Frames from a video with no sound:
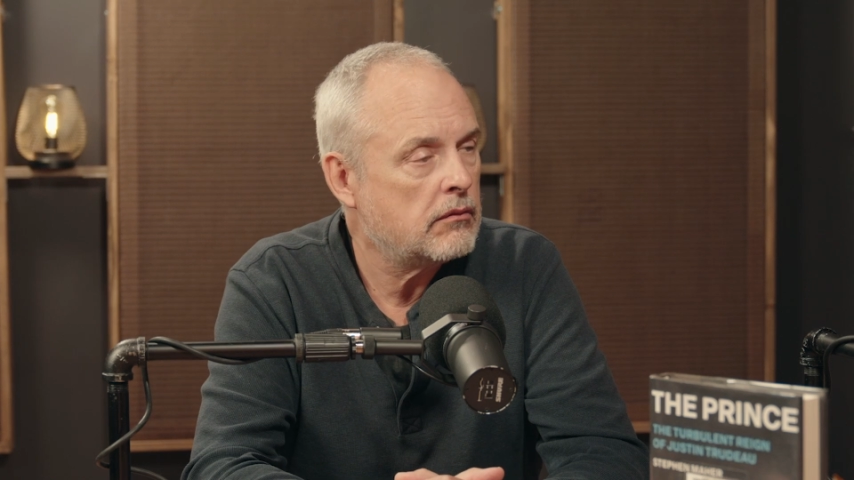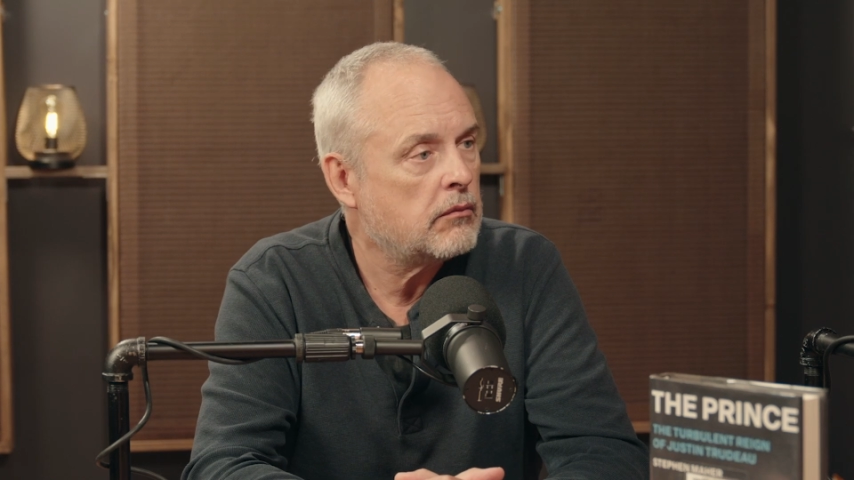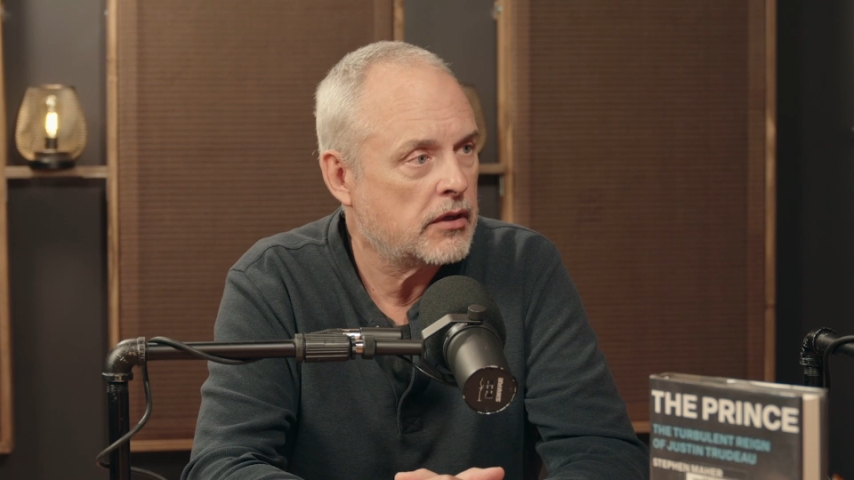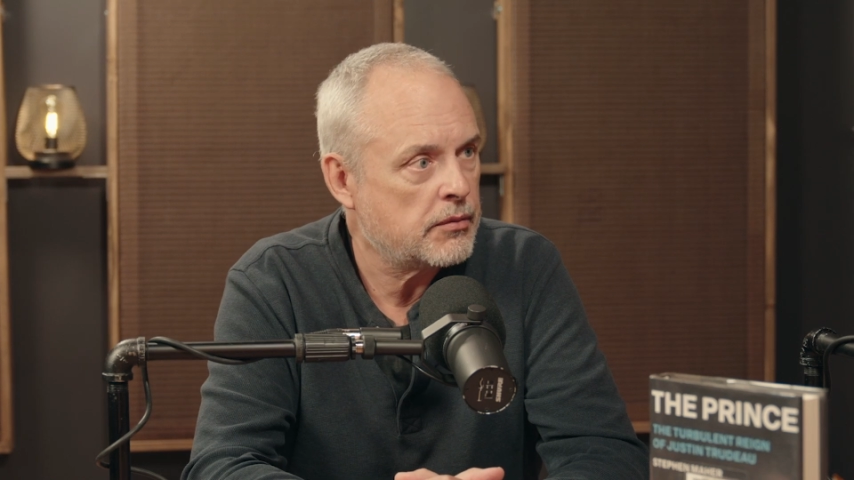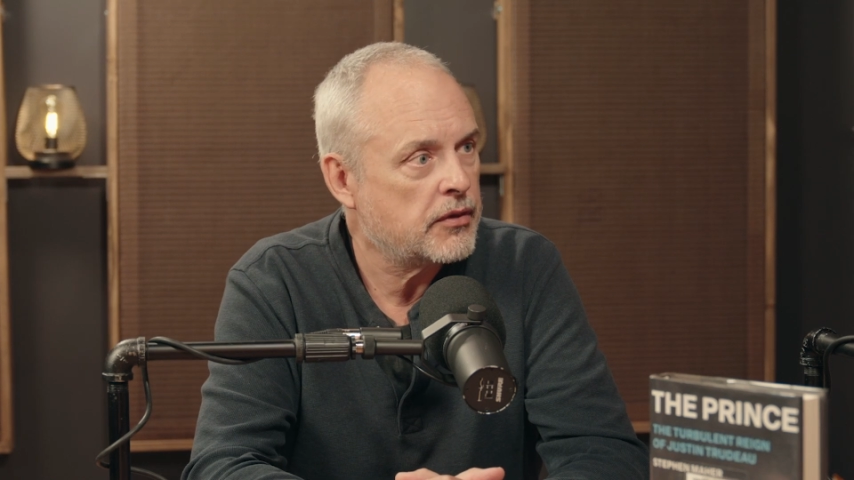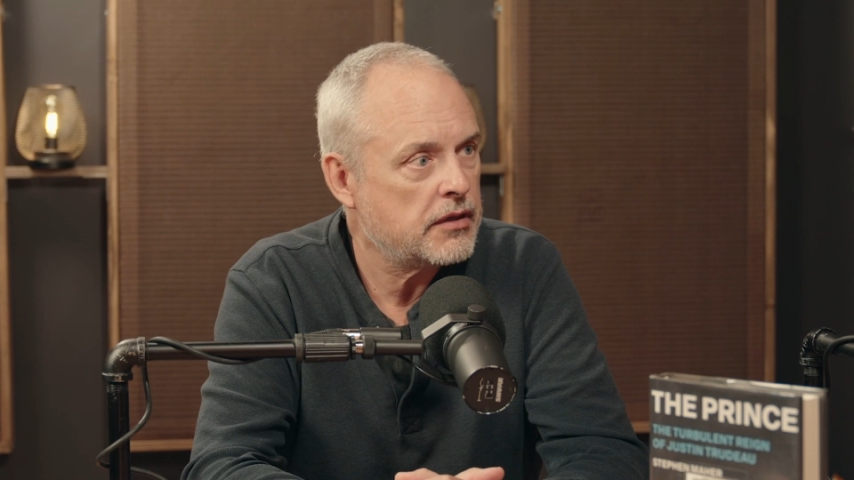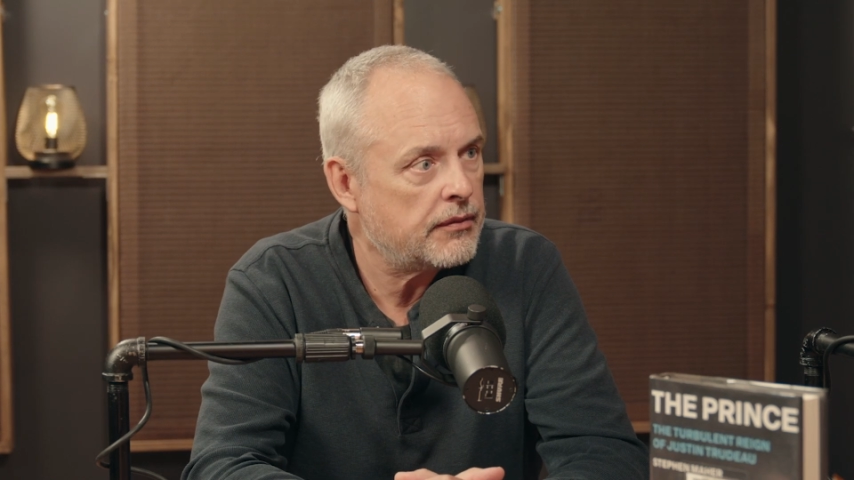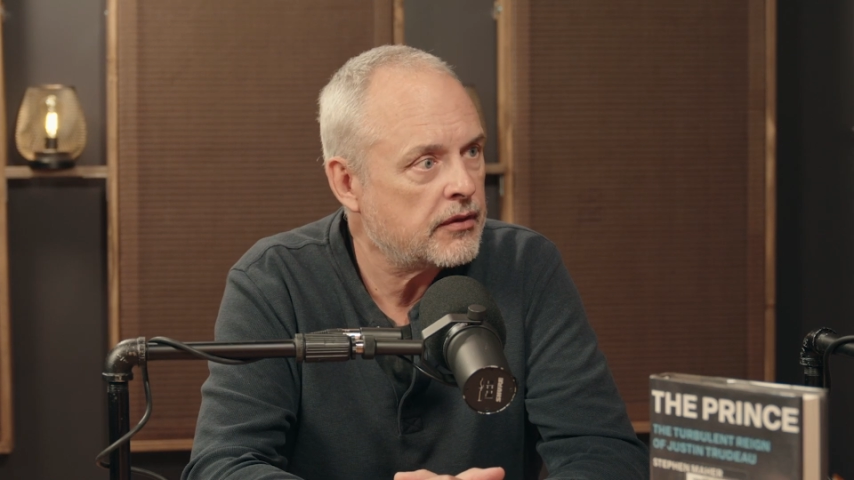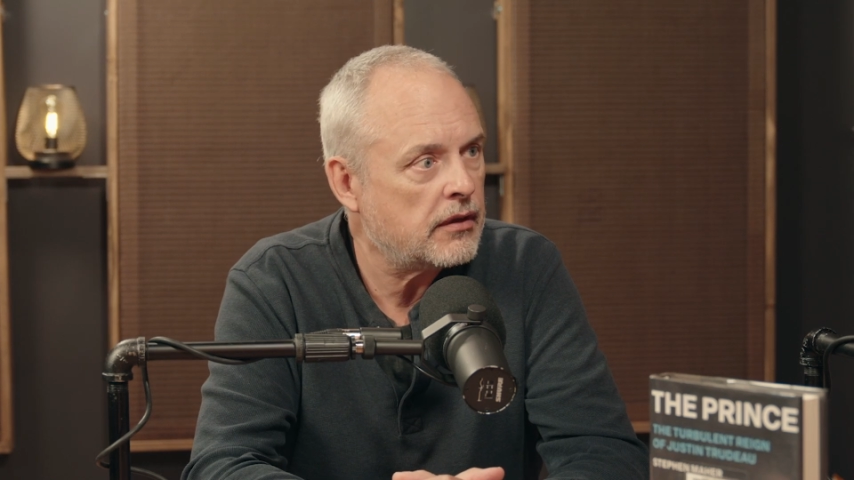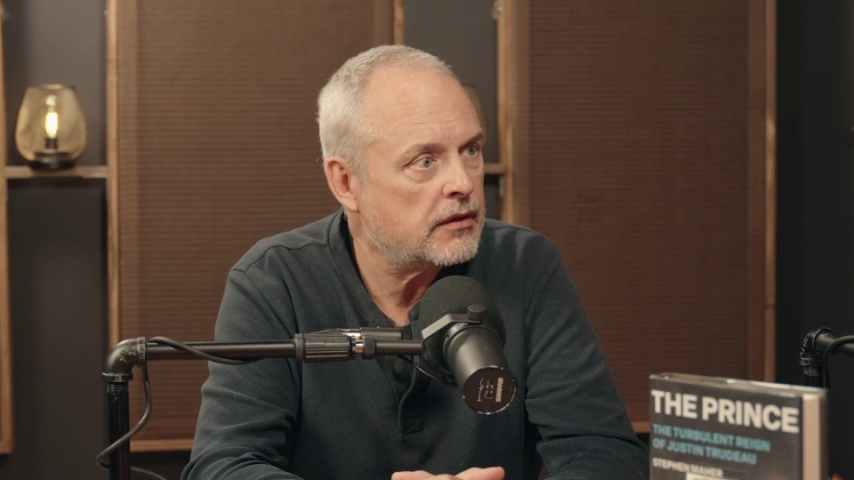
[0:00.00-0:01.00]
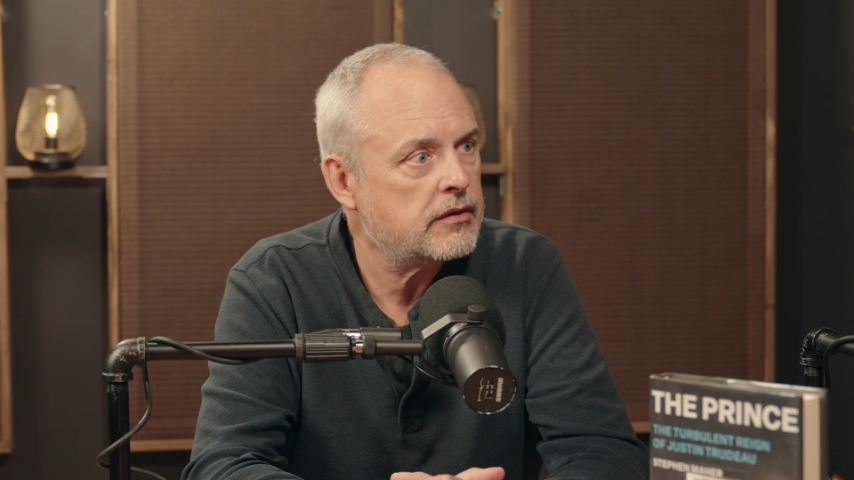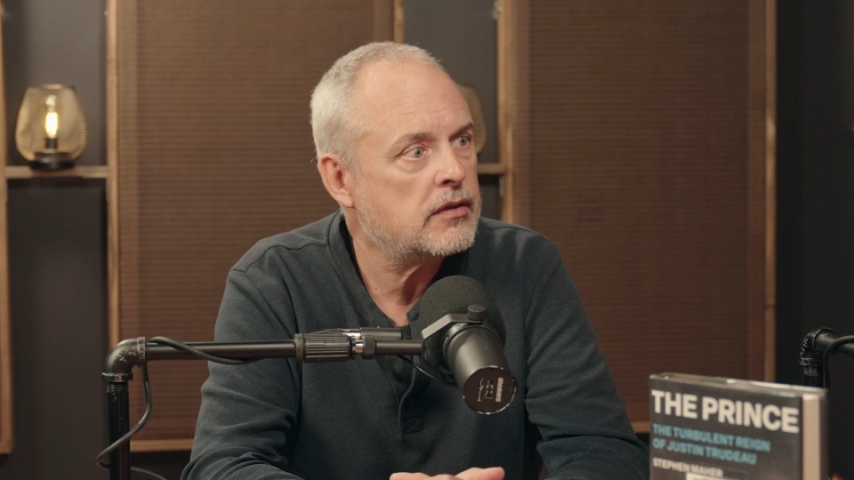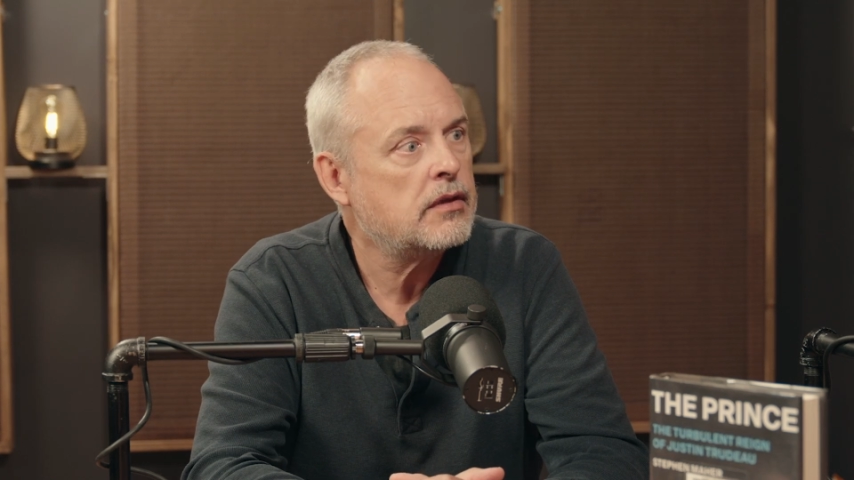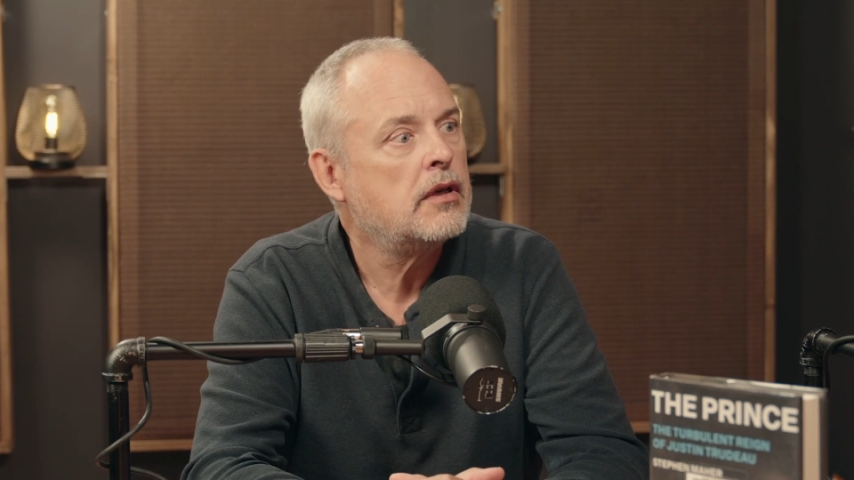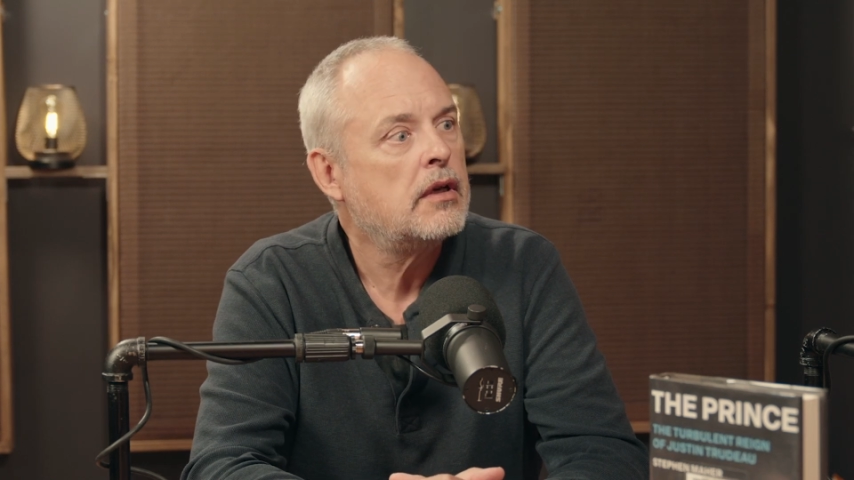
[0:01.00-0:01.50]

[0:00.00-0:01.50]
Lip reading: much more difficult.